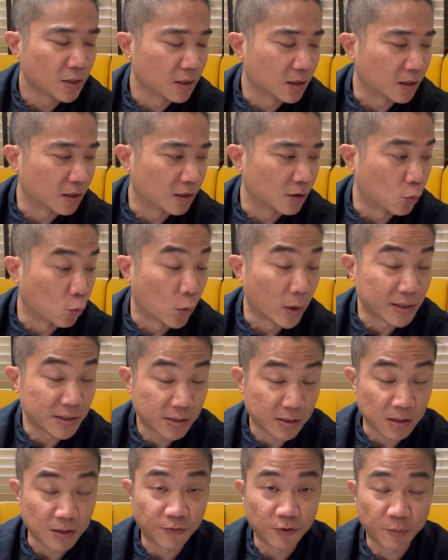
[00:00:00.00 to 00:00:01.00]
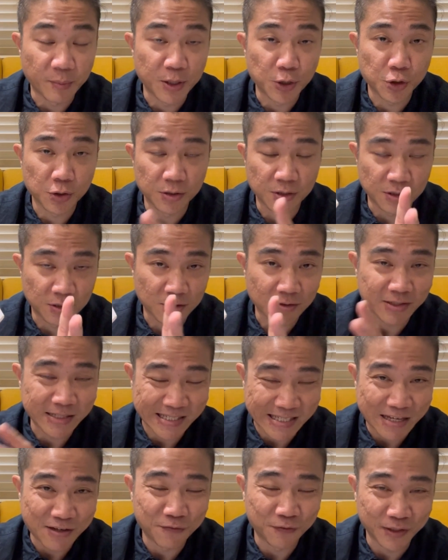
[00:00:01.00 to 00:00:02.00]
Once the information is
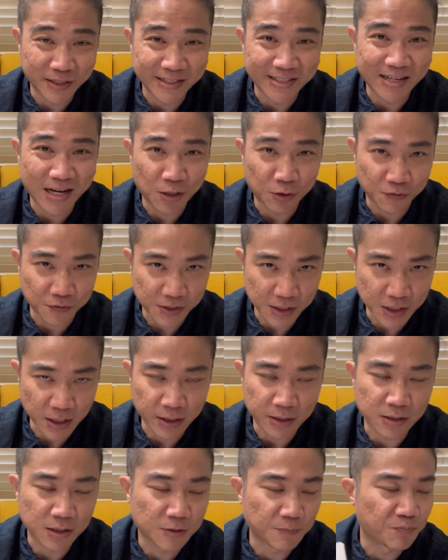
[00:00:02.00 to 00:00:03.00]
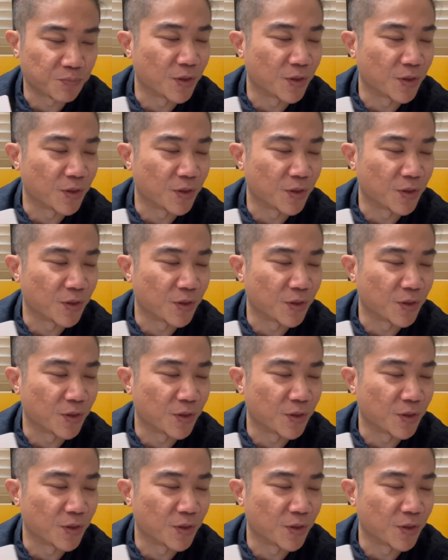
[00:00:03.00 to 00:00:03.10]
safely out of sight,